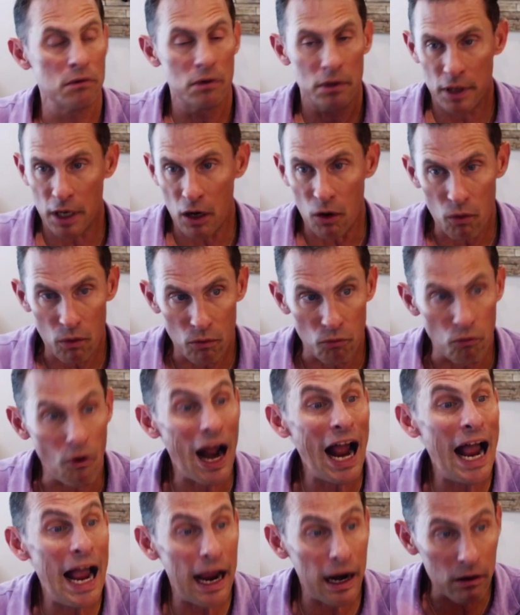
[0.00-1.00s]

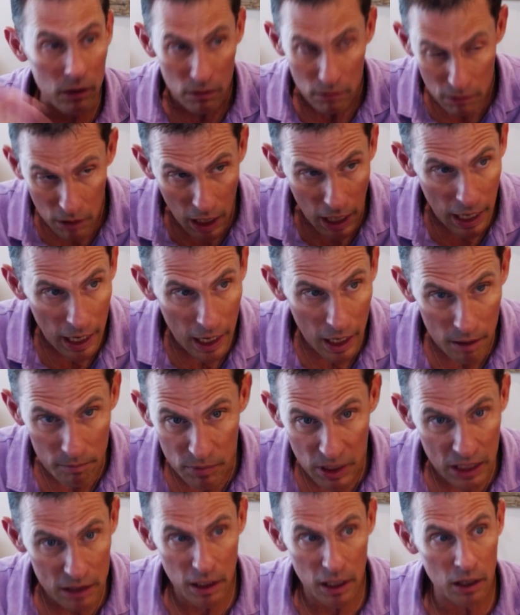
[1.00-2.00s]
RAG,
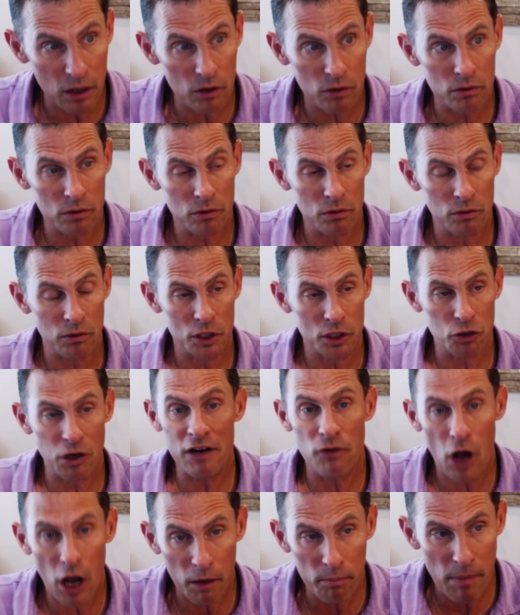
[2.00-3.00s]

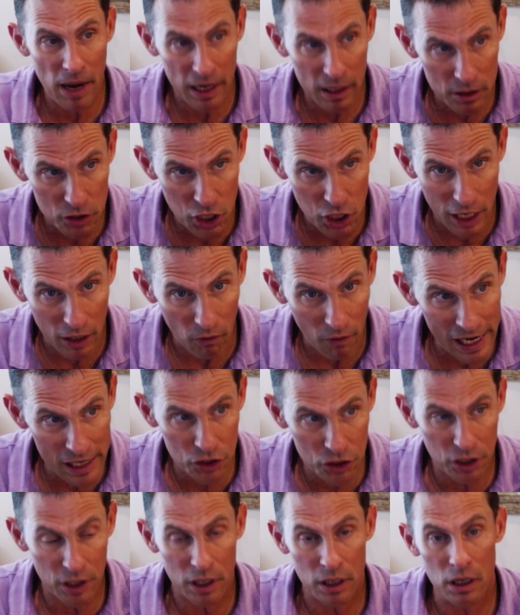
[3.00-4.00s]
retrieval augmented
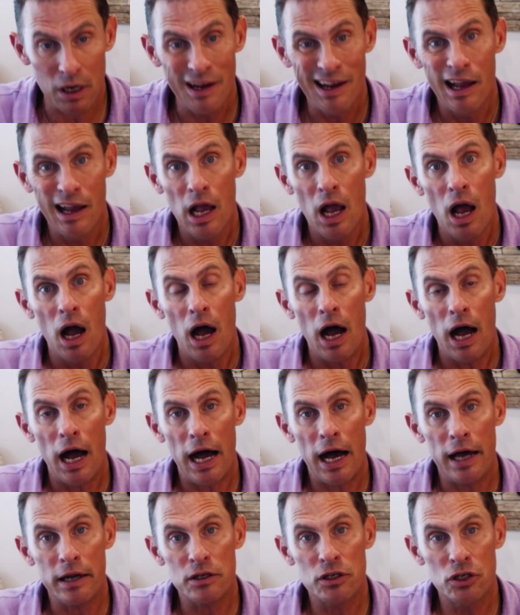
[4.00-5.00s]
generation,
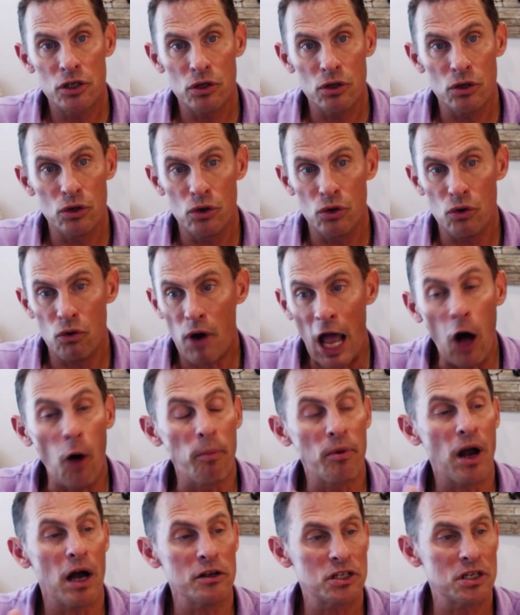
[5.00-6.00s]
to help
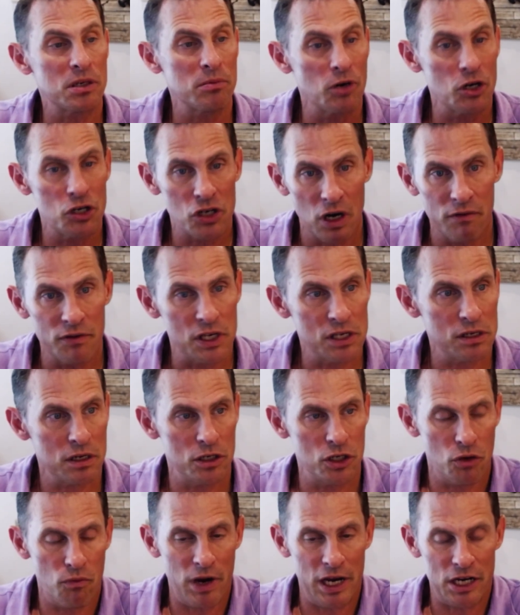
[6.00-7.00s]
customer service
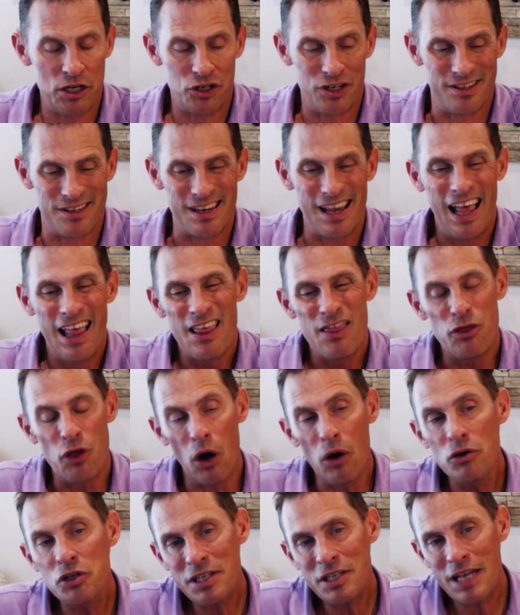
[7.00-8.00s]
situations.
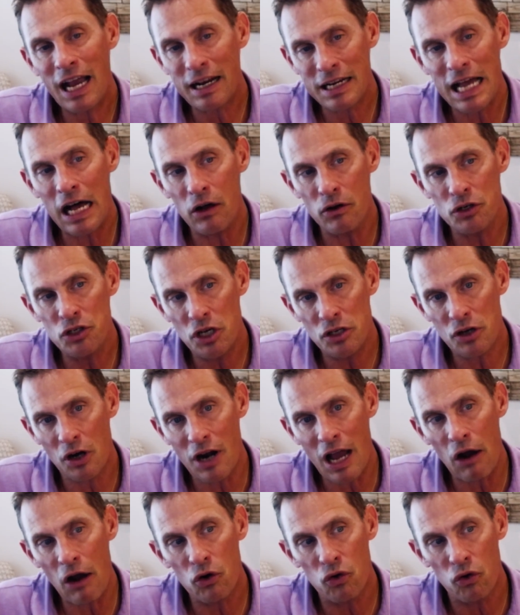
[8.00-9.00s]
Those technologies are
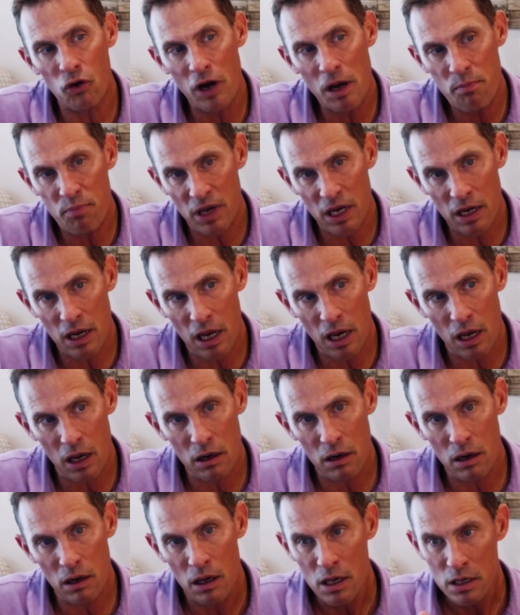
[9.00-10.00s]
now creeping
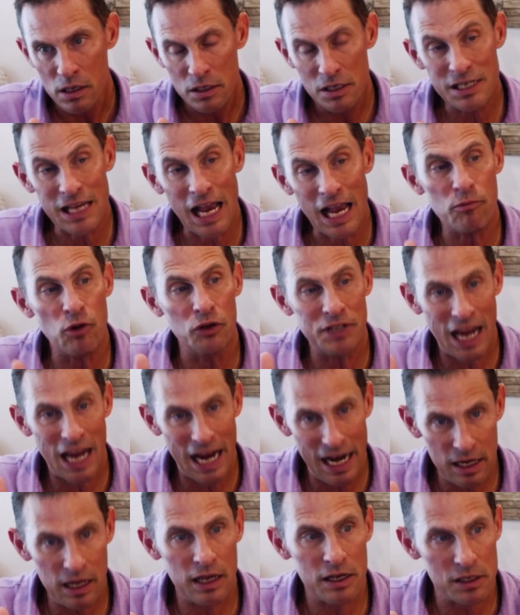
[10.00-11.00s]
in
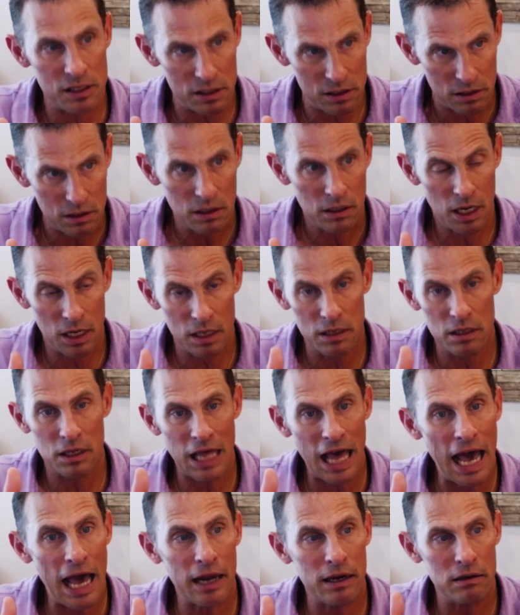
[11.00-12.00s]
simultaneous into
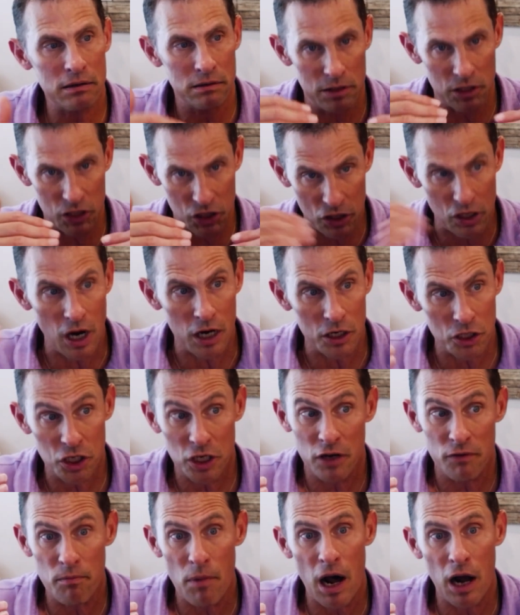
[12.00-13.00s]
that discussion
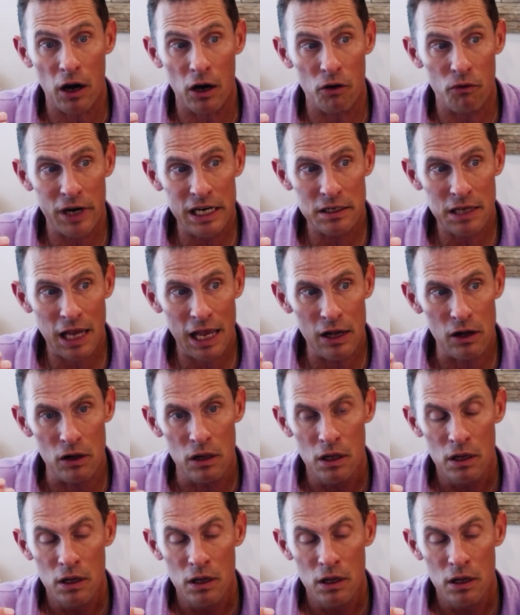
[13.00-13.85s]
of modern retail.